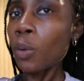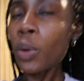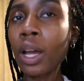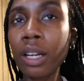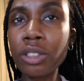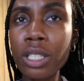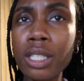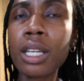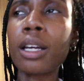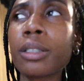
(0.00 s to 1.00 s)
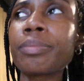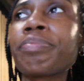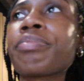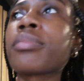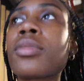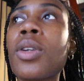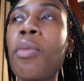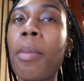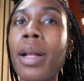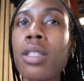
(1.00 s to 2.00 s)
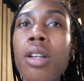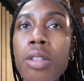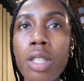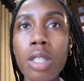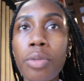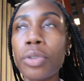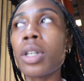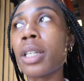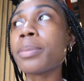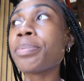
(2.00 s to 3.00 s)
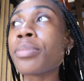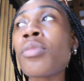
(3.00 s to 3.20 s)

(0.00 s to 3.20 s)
We got our drinks to go. We're about to go into Sephora.